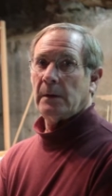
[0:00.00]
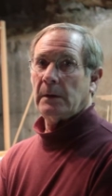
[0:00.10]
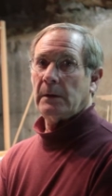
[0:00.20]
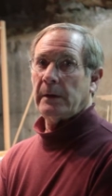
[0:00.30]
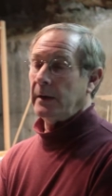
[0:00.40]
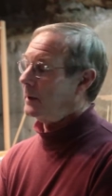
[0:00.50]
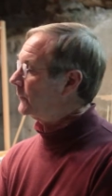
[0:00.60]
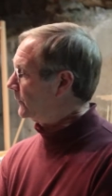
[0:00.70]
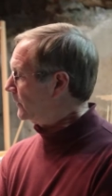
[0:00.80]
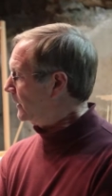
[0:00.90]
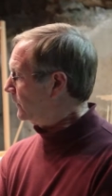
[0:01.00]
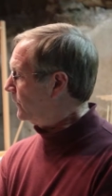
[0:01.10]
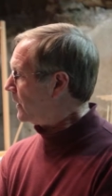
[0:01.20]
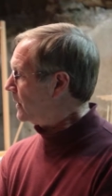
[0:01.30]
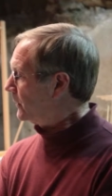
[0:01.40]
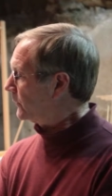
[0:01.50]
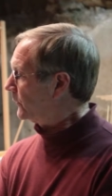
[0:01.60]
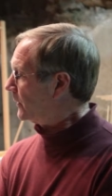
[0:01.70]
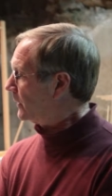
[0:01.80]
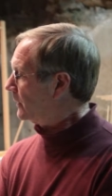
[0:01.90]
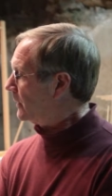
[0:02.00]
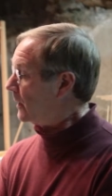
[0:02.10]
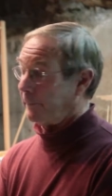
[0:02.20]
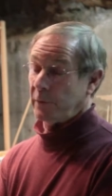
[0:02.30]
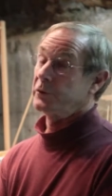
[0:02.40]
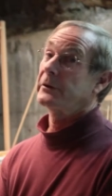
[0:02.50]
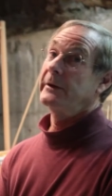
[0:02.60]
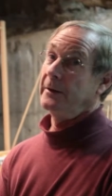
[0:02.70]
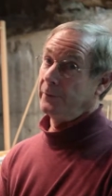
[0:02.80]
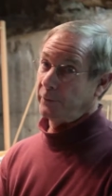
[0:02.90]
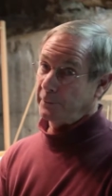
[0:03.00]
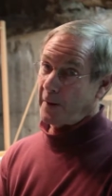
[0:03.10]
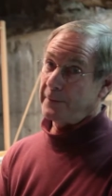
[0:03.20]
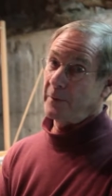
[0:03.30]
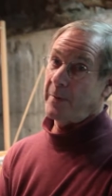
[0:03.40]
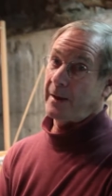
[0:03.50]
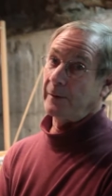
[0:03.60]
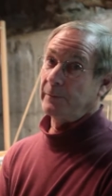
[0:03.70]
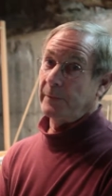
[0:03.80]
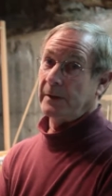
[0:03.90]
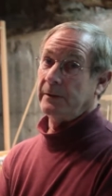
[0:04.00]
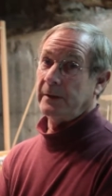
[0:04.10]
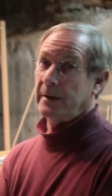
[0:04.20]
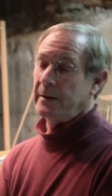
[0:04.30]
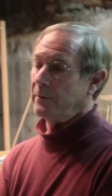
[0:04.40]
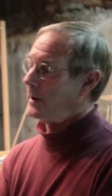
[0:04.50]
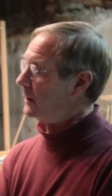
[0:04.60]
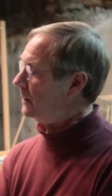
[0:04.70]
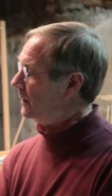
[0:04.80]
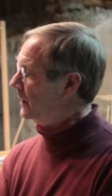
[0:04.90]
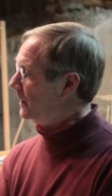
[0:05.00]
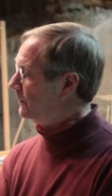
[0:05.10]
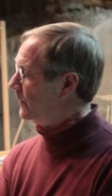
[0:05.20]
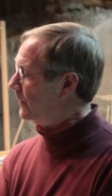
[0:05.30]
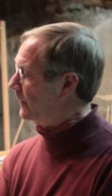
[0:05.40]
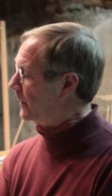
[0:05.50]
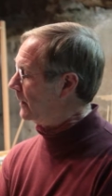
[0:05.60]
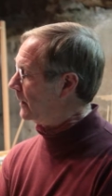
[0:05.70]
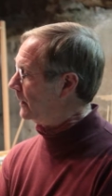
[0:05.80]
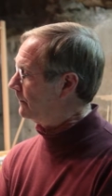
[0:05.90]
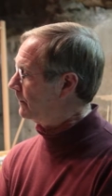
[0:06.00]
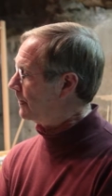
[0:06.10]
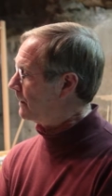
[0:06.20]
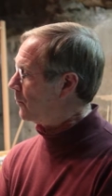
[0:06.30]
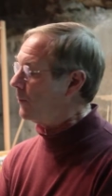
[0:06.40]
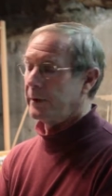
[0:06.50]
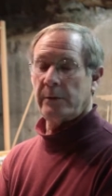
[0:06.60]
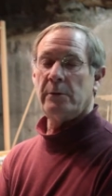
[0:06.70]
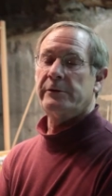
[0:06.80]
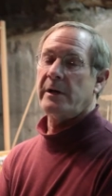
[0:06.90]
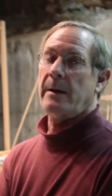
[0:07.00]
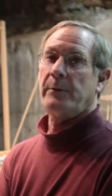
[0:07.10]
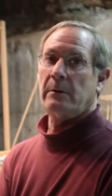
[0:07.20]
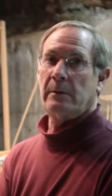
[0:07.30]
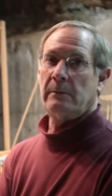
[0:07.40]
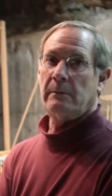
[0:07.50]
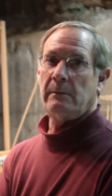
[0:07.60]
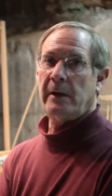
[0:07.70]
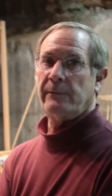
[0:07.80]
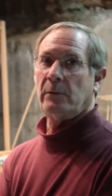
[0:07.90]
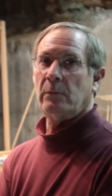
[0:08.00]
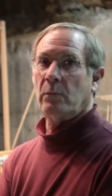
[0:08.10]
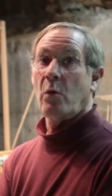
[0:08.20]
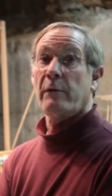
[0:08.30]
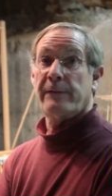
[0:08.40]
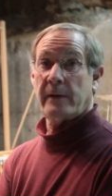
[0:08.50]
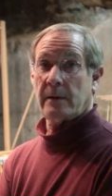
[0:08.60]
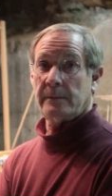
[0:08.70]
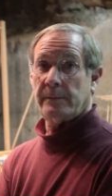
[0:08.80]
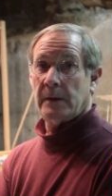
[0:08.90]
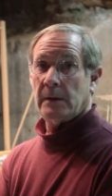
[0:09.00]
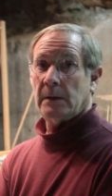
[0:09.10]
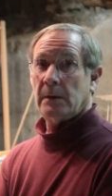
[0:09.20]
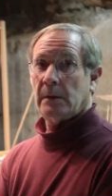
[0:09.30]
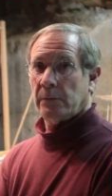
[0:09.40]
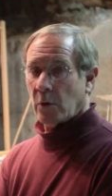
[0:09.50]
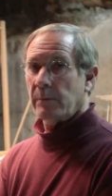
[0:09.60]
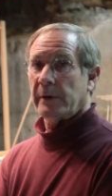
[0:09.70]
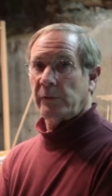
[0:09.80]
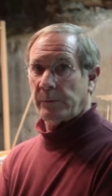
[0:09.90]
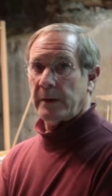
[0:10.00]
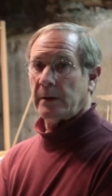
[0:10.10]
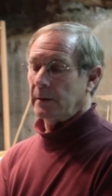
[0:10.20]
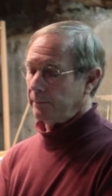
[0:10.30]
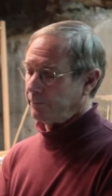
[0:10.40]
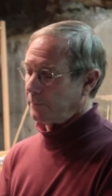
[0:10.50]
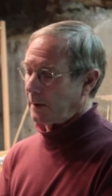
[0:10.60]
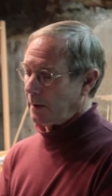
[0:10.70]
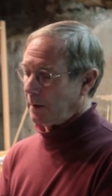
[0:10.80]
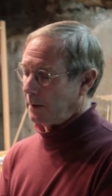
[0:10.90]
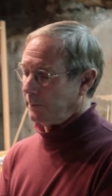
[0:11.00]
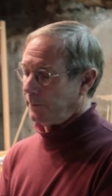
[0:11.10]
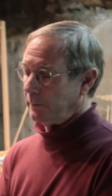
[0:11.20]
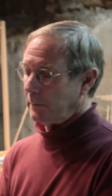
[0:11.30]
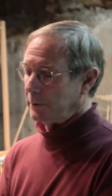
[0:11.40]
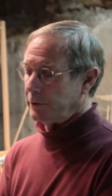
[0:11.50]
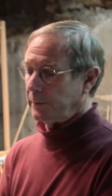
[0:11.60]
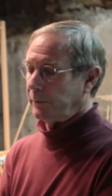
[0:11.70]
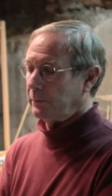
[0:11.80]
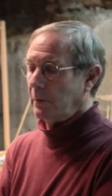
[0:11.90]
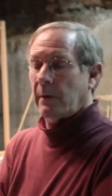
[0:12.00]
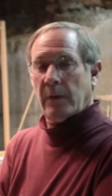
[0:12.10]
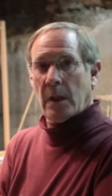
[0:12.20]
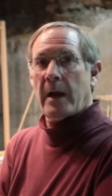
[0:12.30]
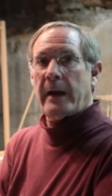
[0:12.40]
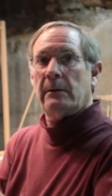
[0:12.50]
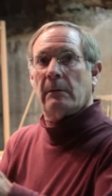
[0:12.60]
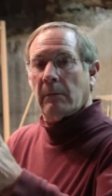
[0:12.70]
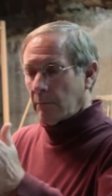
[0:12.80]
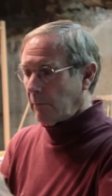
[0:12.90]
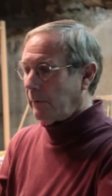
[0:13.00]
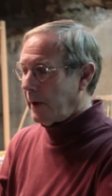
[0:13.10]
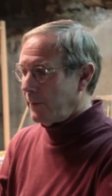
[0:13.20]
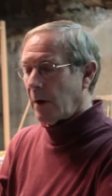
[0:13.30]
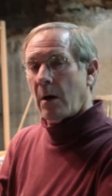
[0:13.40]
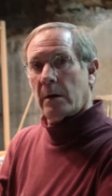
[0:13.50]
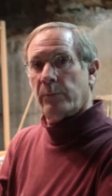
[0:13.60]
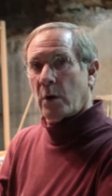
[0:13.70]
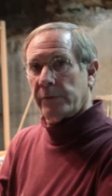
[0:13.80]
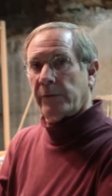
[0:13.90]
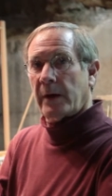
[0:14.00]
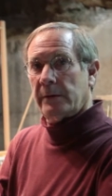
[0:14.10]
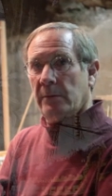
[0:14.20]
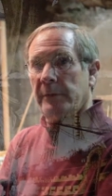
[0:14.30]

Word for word: Uh, and it's it's very interesting. Uh, unfortunately, he didn't survive the battle, but at any rate, he um, opened a new chapter in naval warfare normally speaking, uh, ships of a line came along broadside to